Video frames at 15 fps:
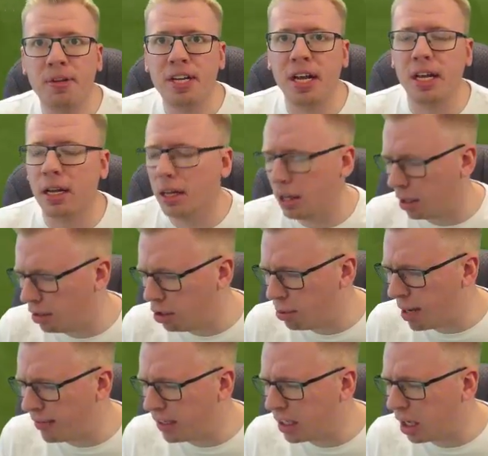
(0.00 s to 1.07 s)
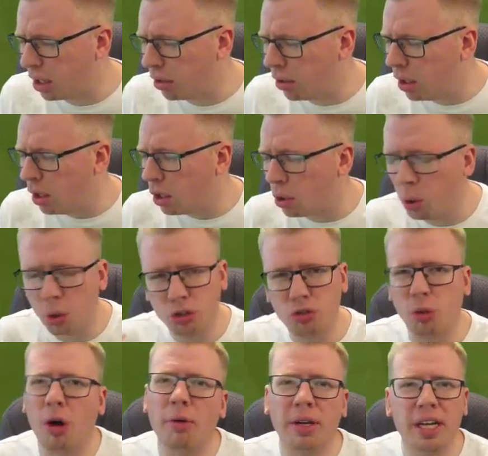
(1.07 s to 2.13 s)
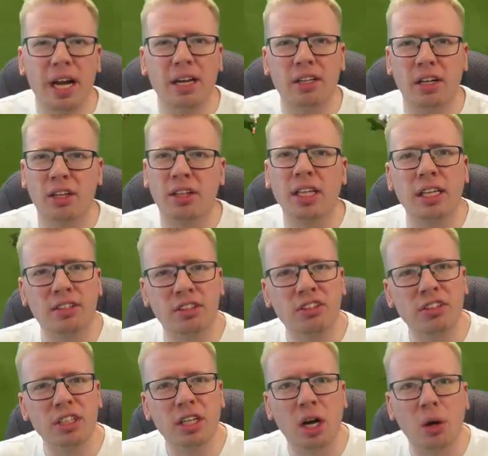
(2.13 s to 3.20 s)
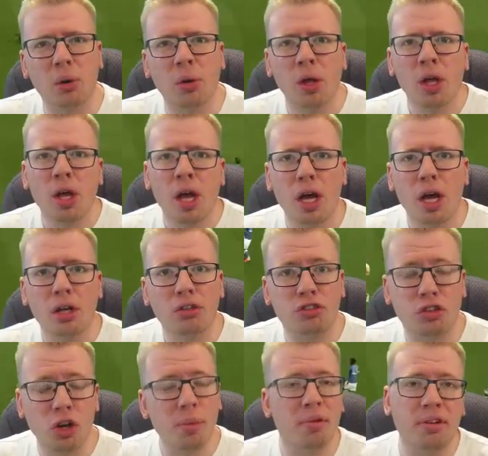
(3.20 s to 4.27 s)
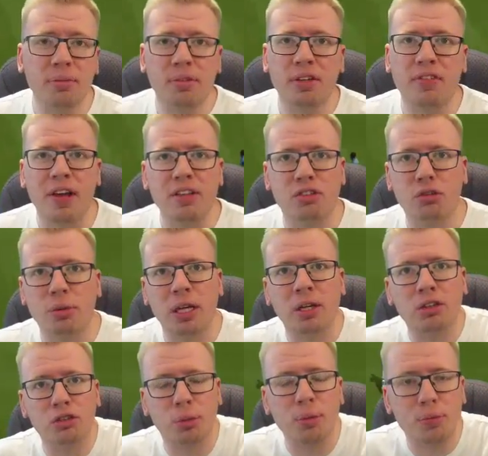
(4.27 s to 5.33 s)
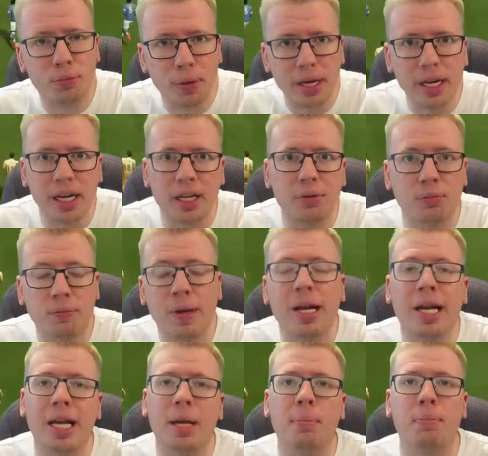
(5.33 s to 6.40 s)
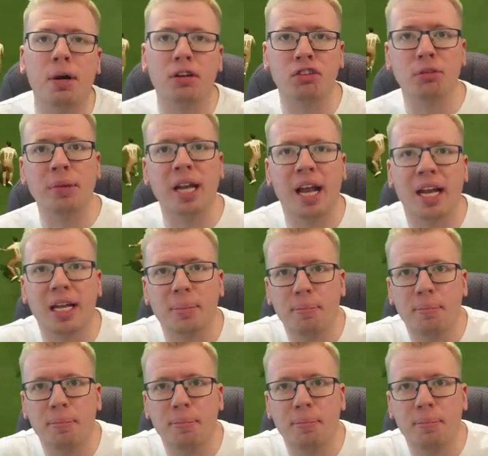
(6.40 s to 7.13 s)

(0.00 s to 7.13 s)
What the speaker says: Who did we have in goal? Courtois in there, I think it is in goal. Zuma in defence as well, who's been really, really impressing me lately.